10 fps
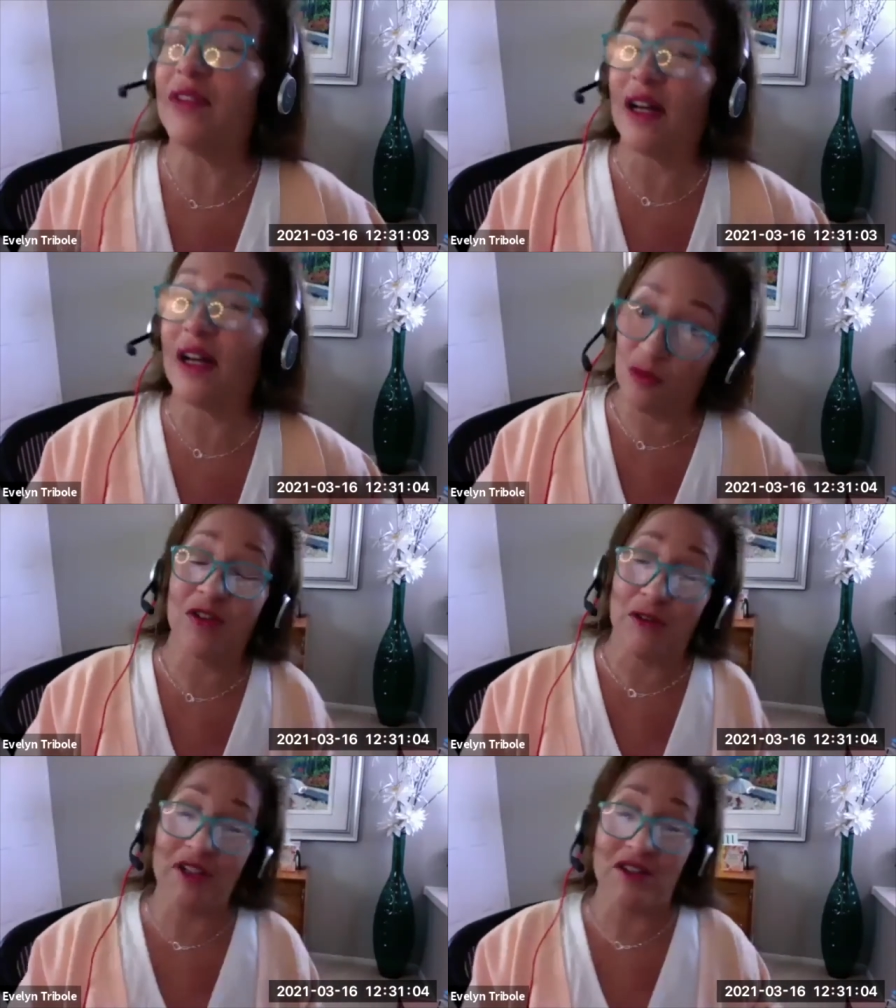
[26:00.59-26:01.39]
and that is
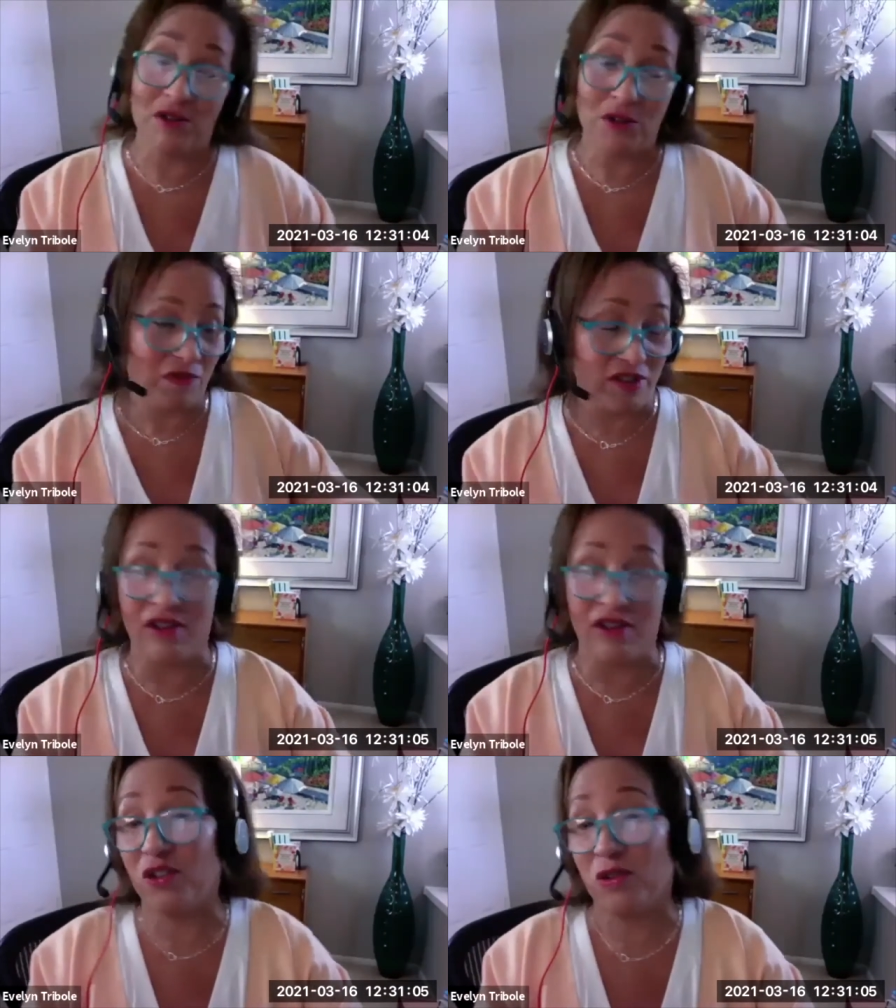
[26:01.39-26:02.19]
what you're going to do if
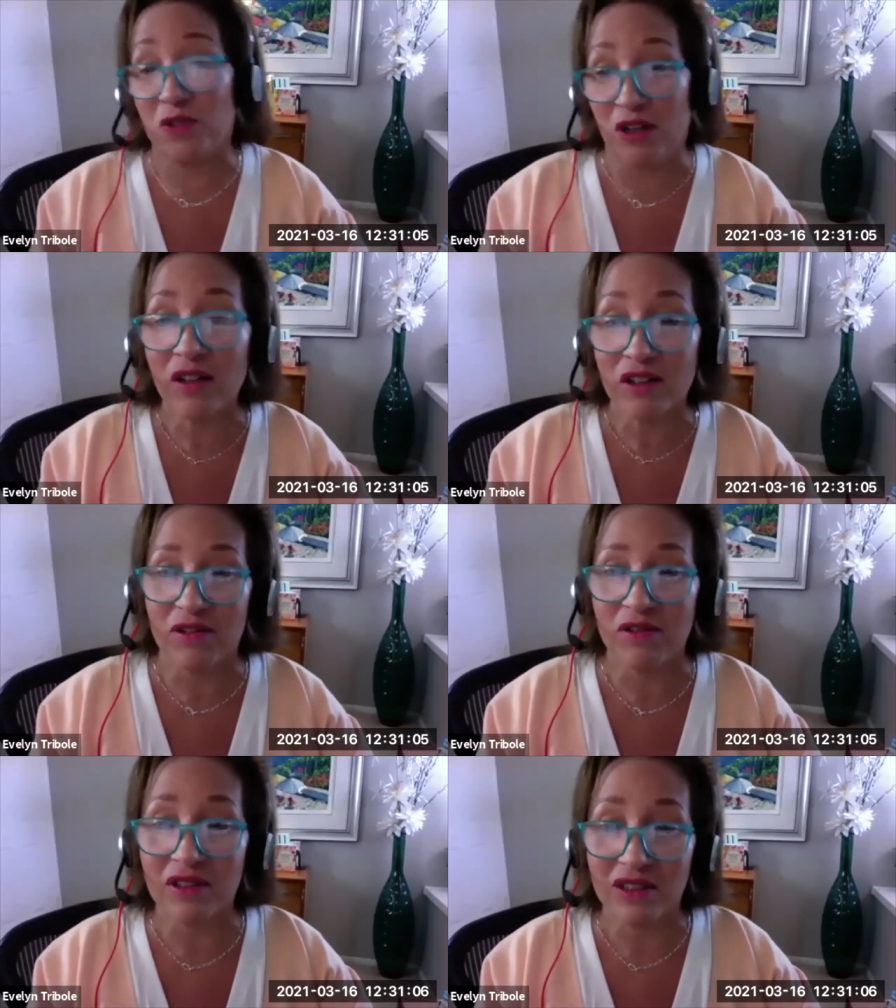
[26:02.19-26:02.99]
they, they choose not
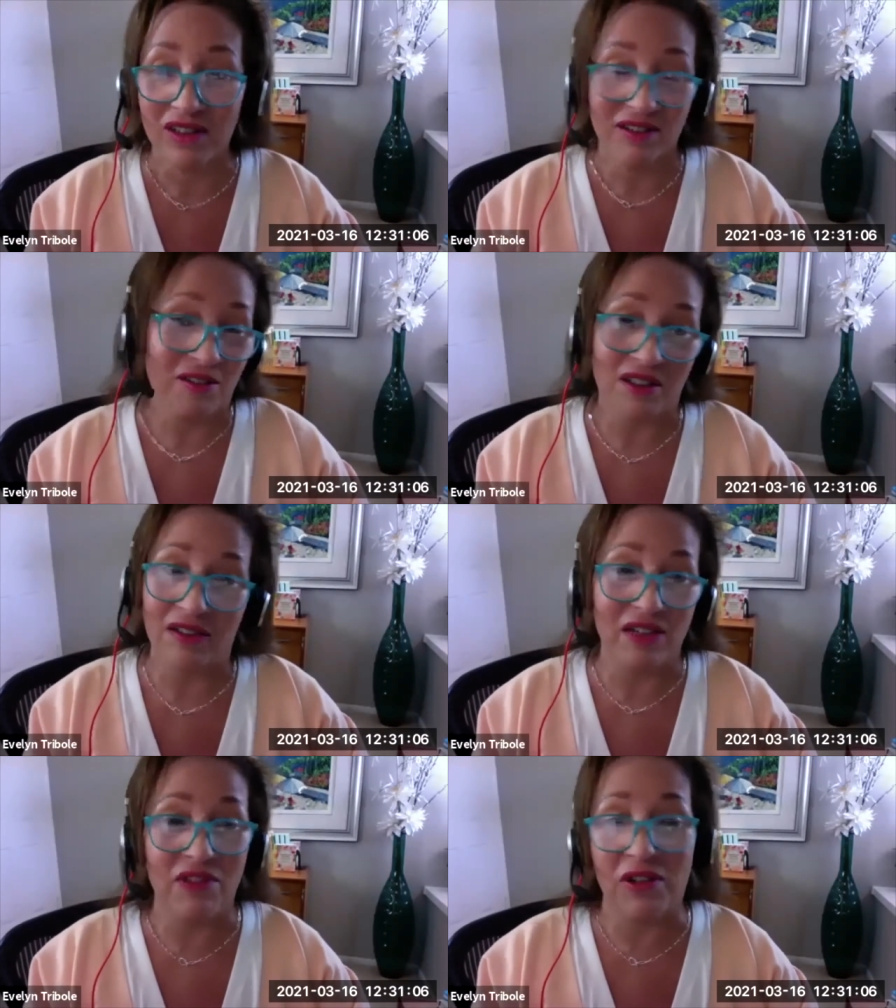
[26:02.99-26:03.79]
to. You're going to leave the